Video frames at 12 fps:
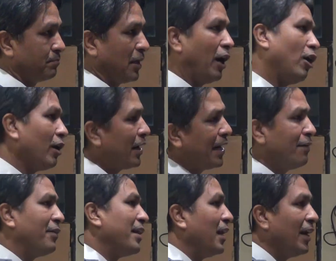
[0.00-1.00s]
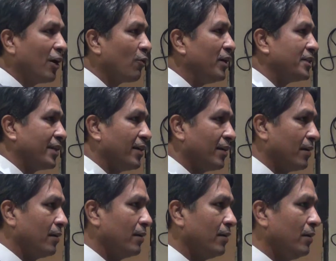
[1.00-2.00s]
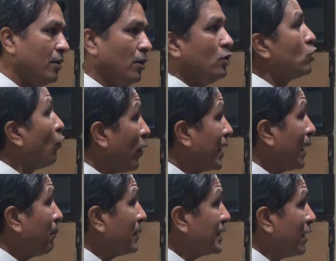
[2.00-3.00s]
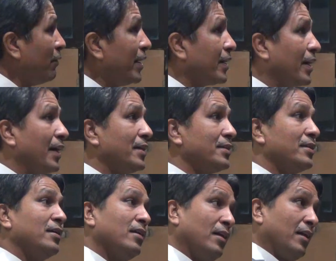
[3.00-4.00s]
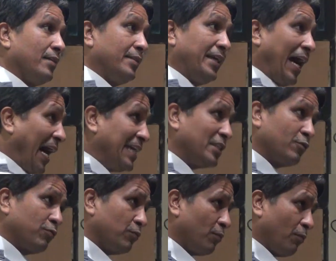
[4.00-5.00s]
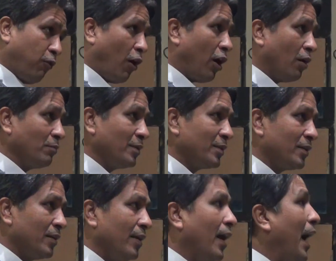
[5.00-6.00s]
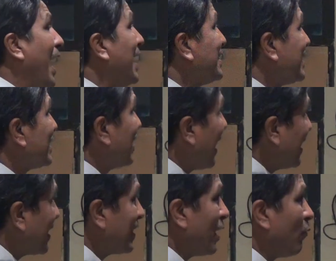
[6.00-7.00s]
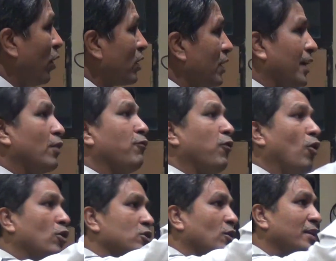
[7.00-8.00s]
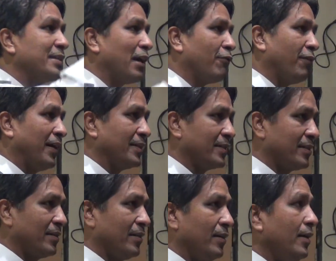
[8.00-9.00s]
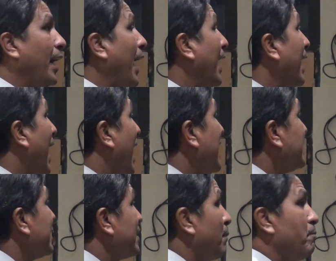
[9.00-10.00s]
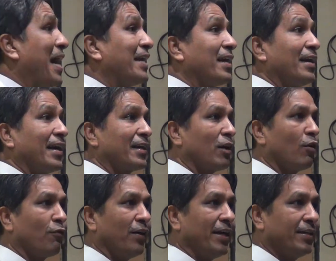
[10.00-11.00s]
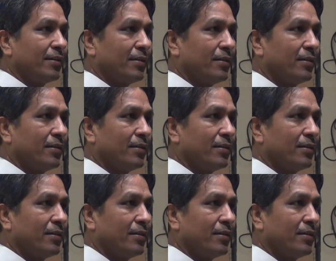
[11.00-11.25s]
All anyway related to each other. So what happens in winter? The ice forms. Ice is lighter than water, it floats on the surface. And ice is a bad conductor of heat.